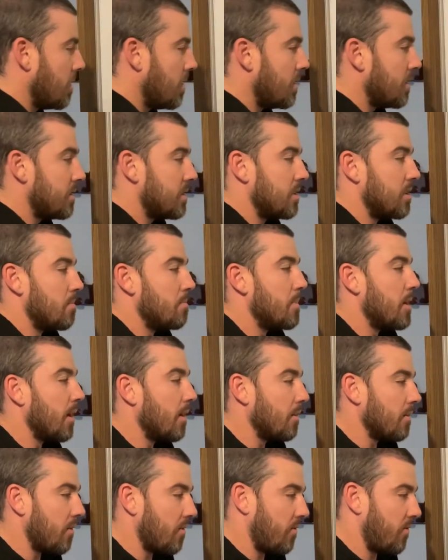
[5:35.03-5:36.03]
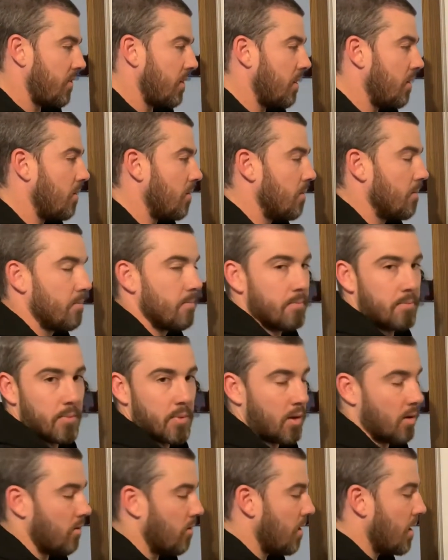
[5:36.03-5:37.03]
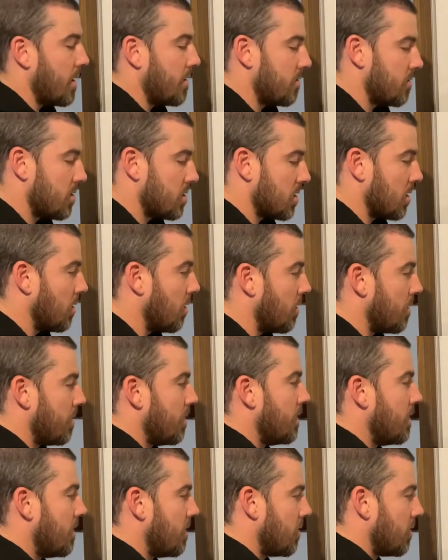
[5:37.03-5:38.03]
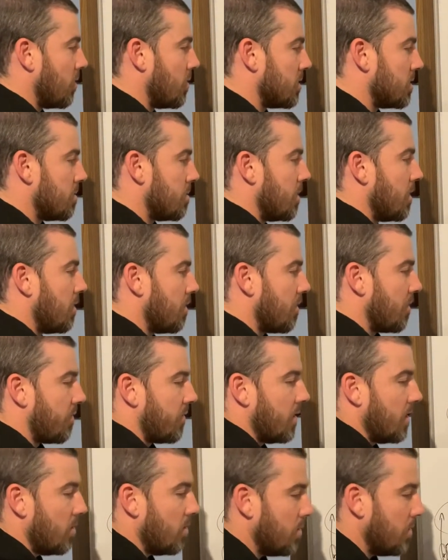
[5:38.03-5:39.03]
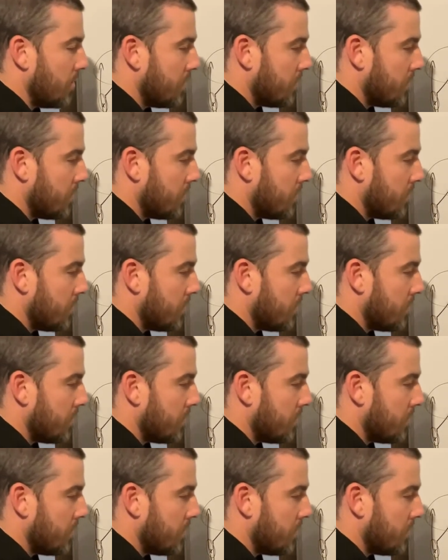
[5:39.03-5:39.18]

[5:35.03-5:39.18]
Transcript: to the middle of the field. All right. Slot goes to the middle of the field.